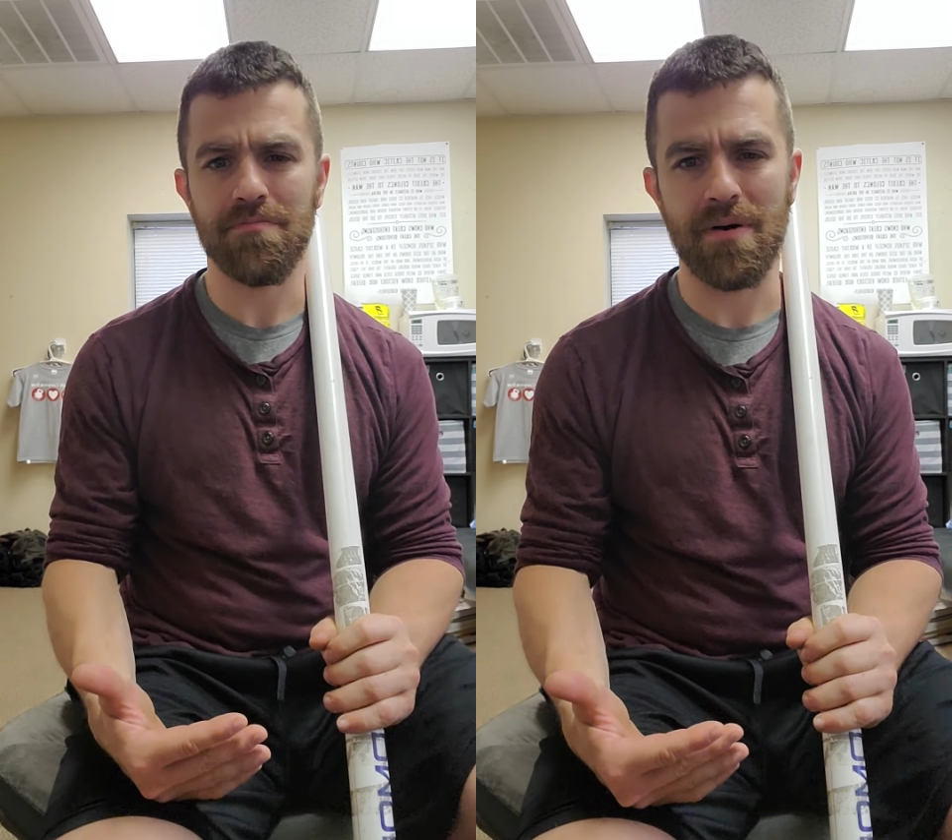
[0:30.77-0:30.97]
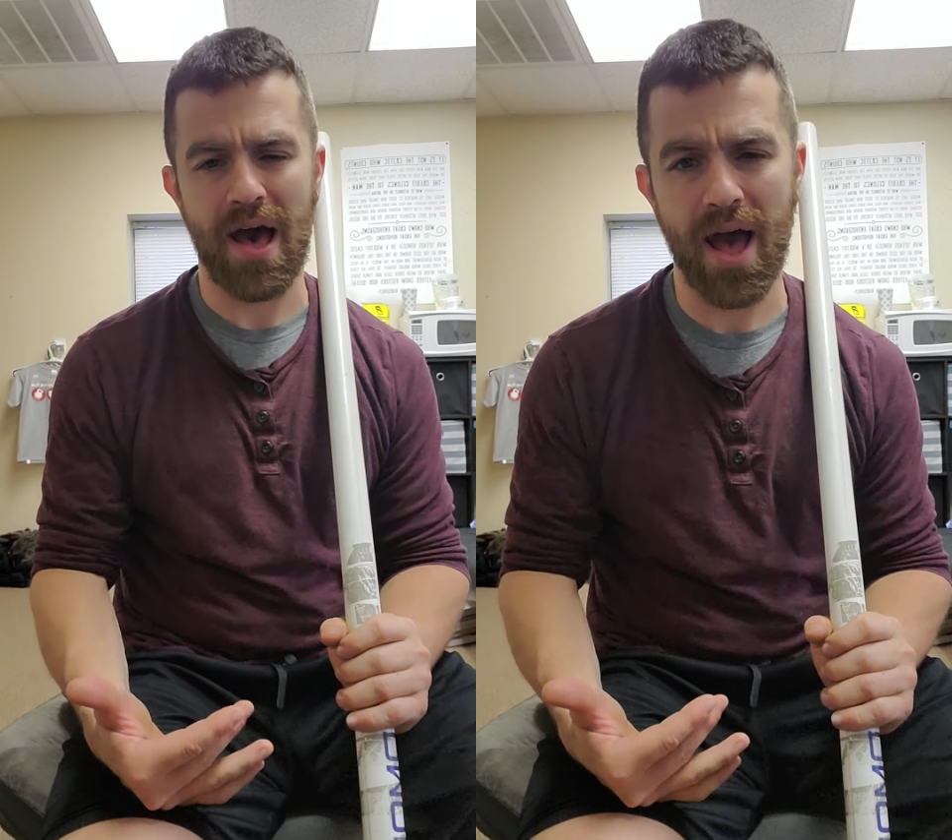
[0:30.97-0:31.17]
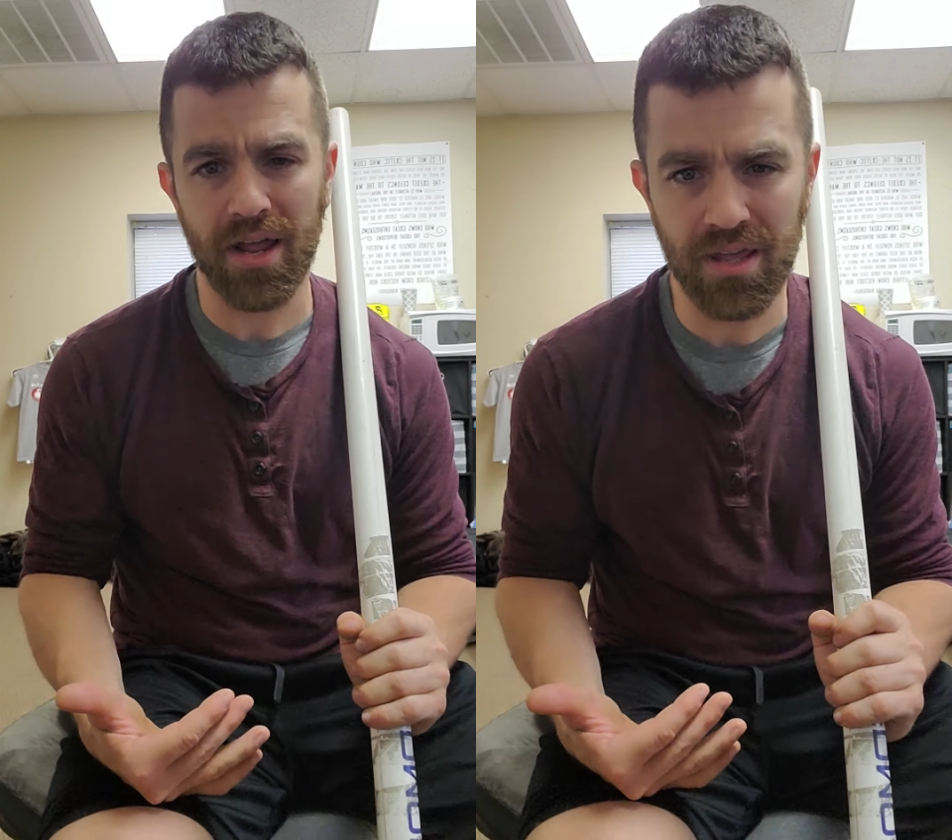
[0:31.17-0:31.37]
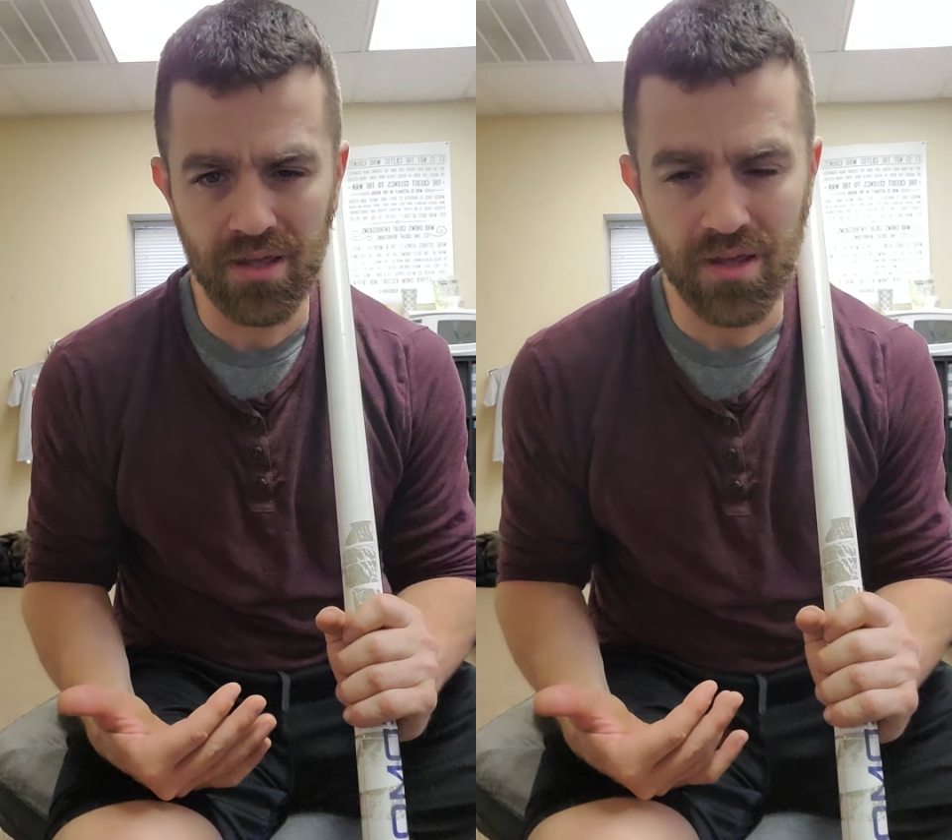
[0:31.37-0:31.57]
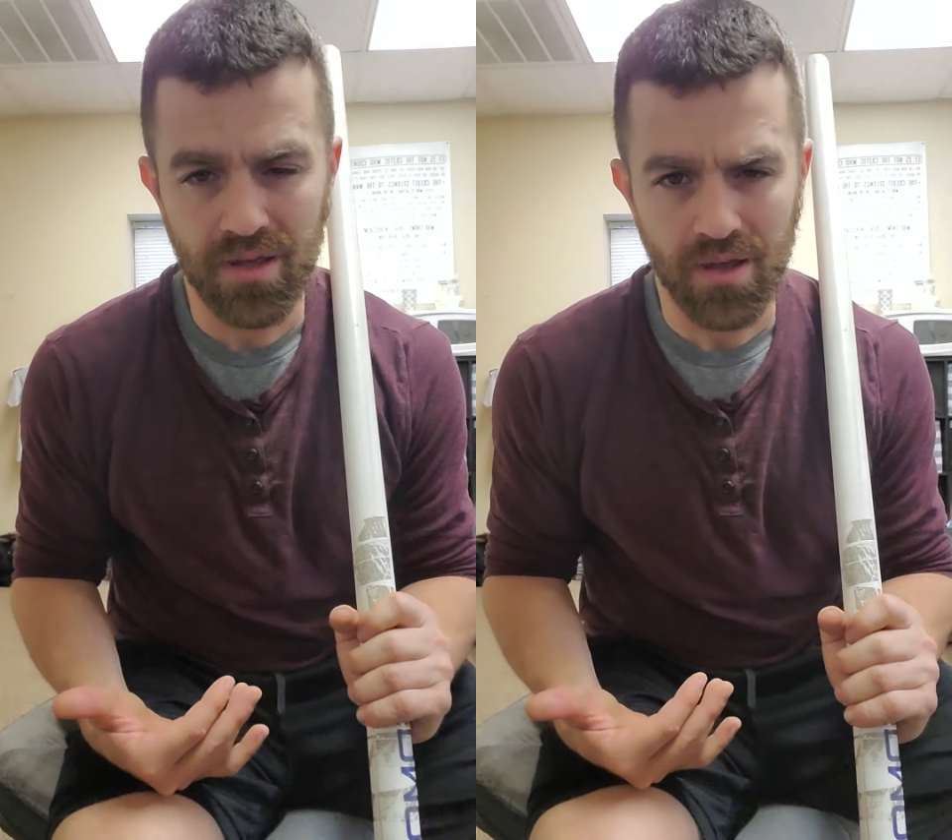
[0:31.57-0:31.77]
back
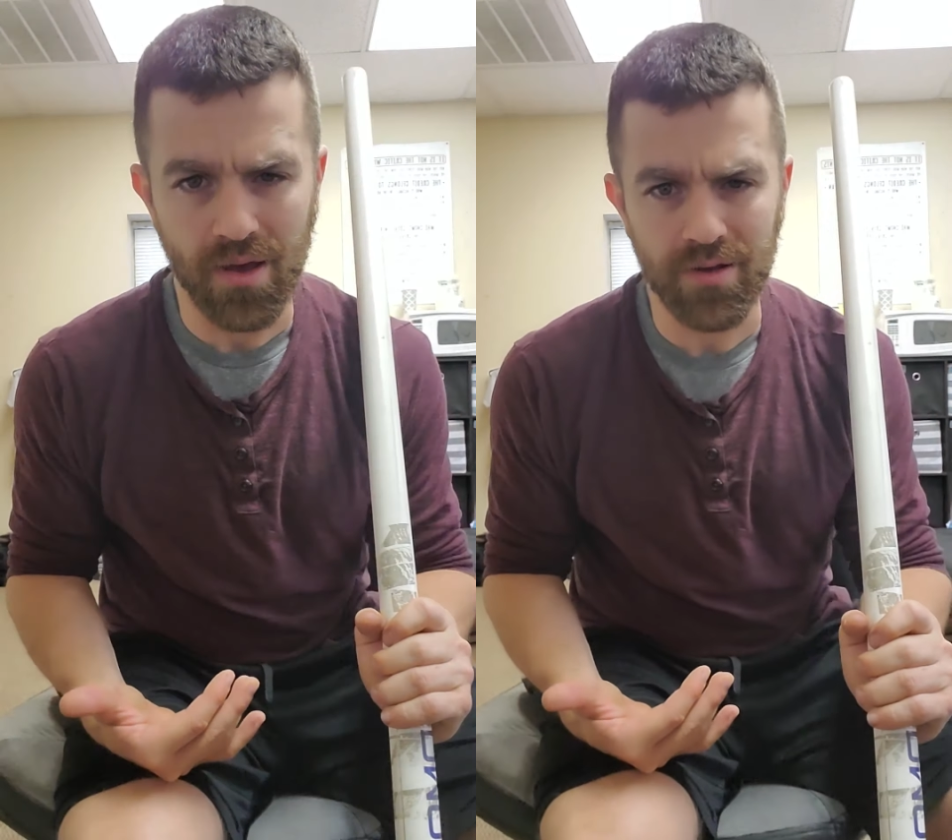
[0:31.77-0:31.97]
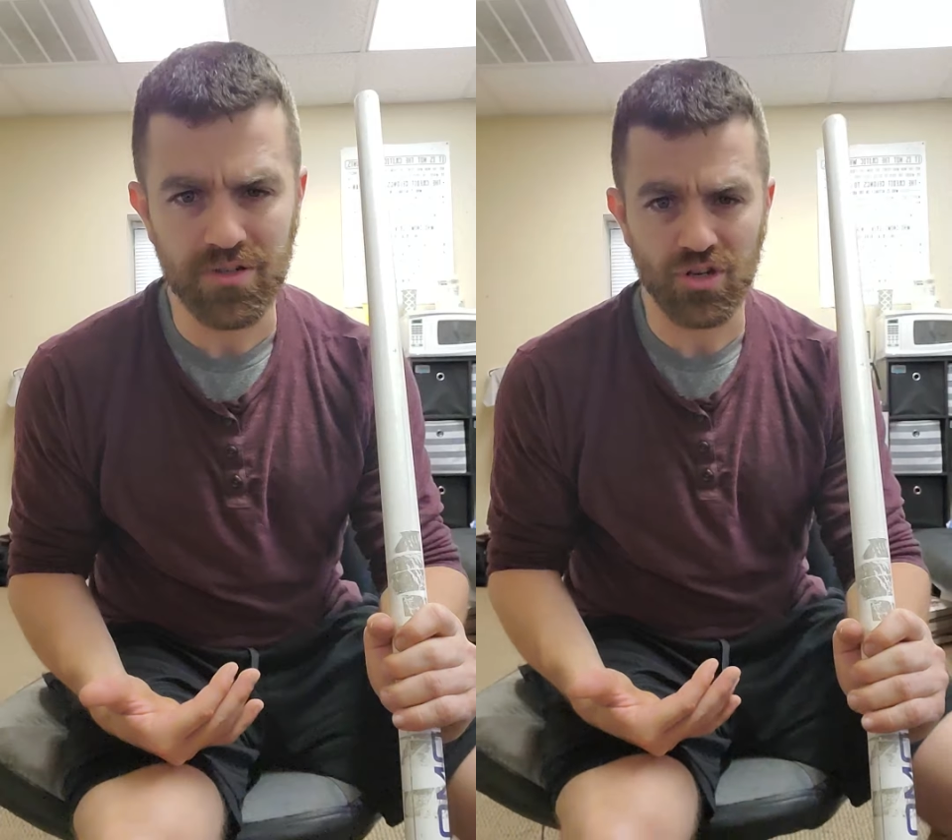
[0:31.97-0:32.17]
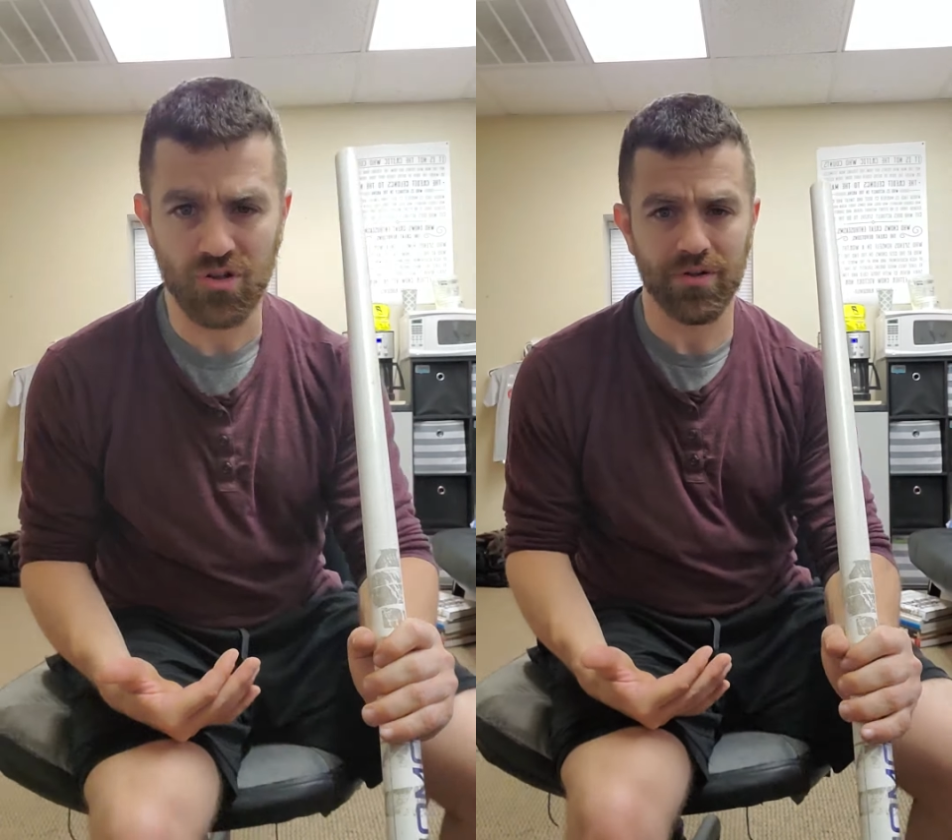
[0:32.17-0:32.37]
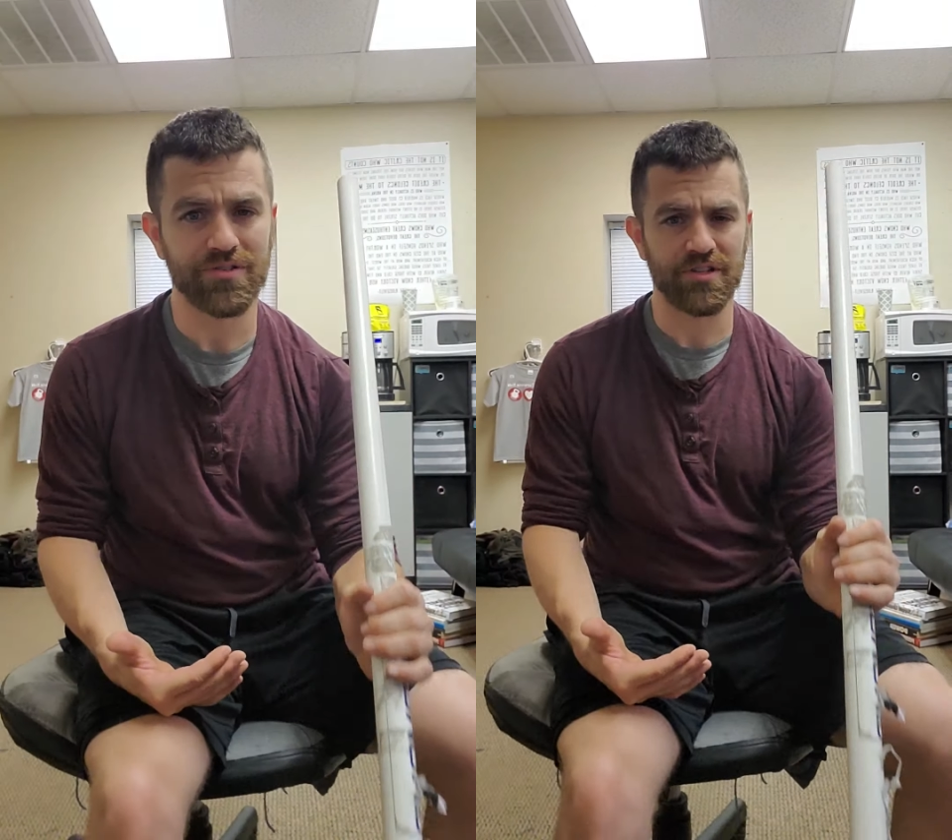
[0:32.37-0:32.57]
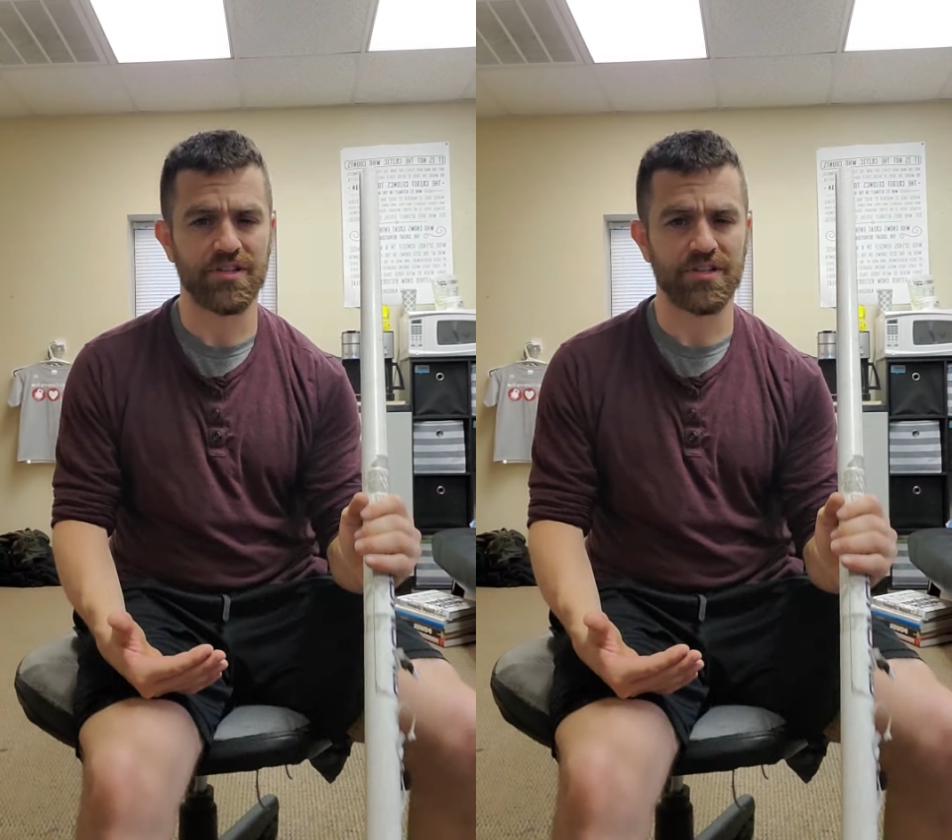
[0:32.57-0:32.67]
to close the